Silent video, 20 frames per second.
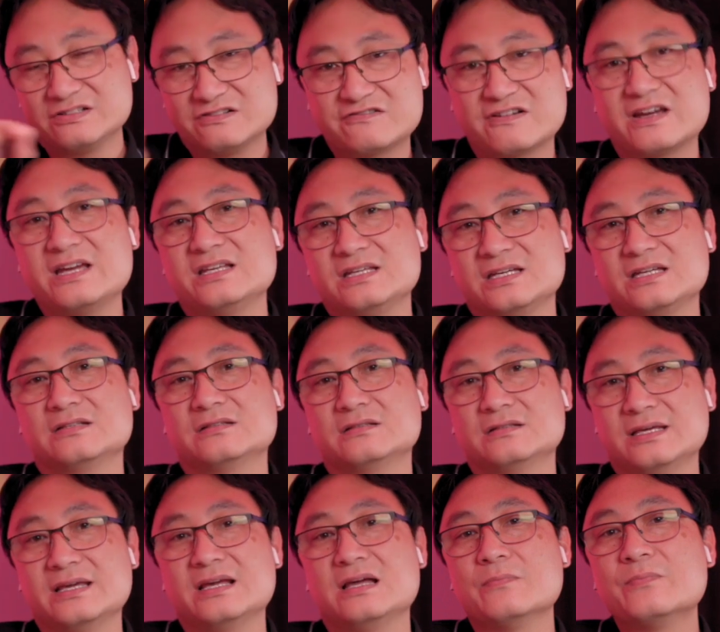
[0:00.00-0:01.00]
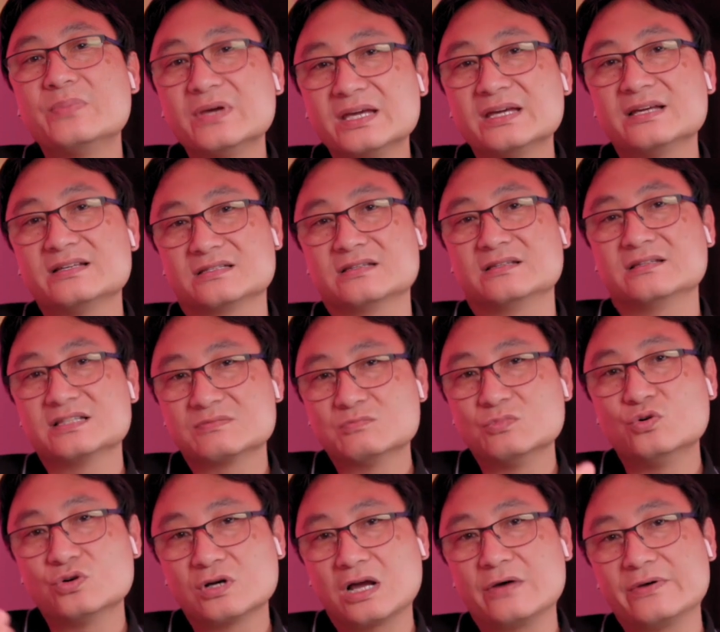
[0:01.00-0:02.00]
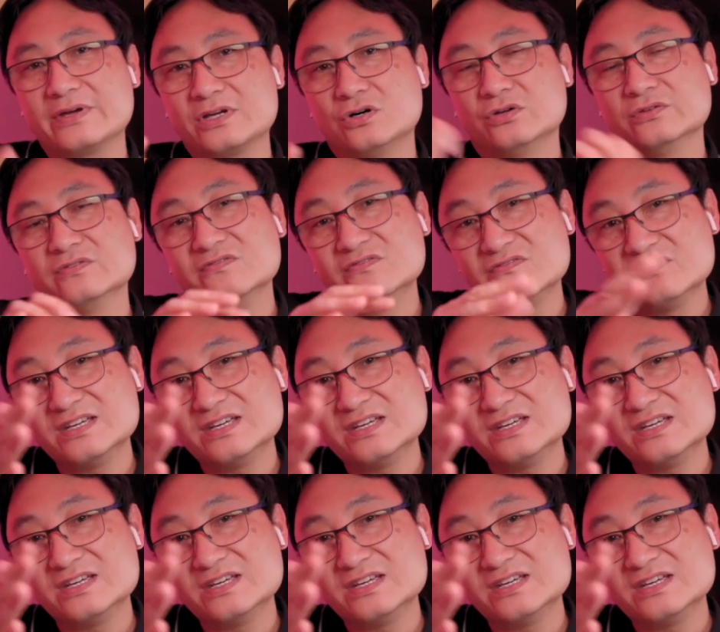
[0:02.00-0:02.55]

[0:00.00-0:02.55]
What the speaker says: grade it, it appears that there's more going on